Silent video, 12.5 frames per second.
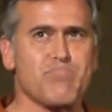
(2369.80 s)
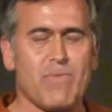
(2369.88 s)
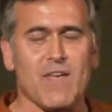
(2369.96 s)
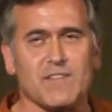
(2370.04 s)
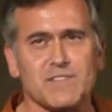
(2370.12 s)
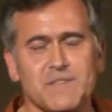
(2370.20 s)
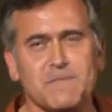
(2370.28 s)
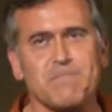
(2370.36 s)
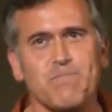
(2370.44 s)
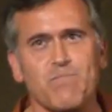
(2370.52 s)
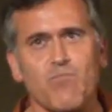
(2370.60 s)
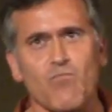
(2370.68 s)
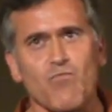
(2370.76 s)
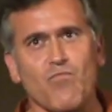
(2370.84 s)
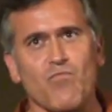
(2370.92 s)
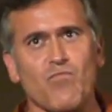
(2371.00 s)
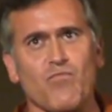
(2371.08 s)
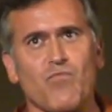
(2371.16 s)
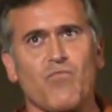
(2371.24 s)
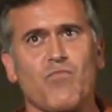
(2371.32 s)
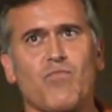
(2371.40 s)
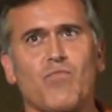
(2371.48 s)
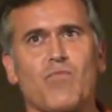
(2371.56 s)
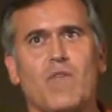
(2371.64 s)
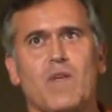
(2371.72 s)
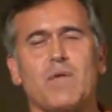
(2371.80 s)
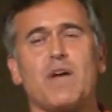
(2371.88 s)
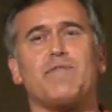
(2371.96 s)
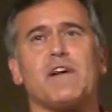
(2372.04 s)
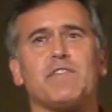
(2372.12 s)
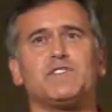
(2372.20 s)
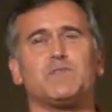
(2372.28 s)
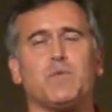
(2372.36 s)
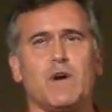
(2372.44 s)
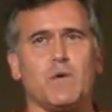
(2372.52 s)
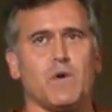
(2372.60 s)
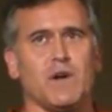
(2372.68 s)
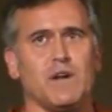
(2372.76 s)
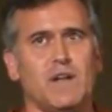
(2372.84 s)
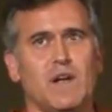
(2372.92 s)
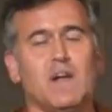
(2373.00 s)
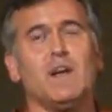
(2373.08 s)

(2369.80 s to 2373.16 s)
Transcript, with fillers: Yes. Uh, my favorite swear word? My favorite swear word